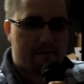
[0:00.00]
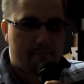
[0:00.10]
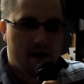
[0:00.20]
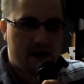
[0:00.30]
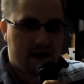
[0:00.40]

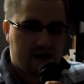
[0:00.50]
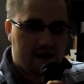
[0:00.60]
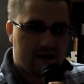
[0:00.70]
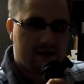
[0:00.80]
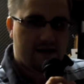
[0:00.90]

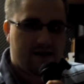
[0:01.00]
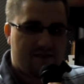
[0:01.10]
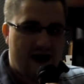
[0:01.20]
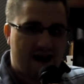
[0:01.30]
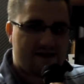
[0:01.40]
money.
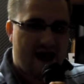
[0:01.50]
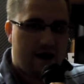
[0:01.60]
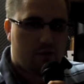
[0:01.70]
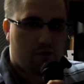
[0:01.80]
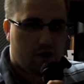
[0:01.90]
That is
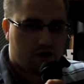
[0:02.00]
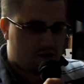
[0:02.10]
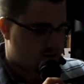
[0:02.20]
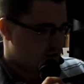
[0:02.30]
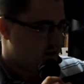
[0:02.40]
how it
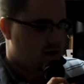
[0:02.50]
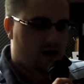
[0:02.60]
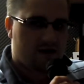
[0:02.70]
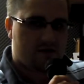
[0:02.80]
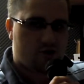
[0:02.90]
works.
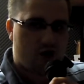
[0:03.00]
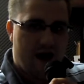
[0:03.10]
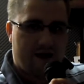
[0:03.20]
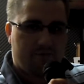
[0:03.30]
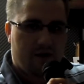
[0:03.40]
It is a
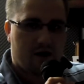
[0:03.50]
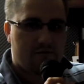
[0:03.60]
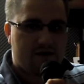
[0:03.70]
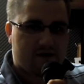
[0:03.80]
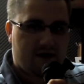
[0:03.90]
giant
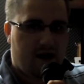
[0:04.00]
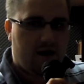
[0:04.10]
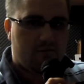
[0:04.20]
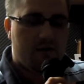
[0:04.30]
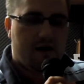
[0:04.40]
pyramid
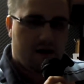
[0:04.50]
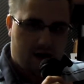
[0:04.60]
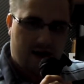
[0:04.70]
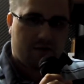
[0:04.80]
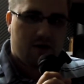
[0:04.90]
scheme,
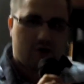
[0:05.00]
and I'm going to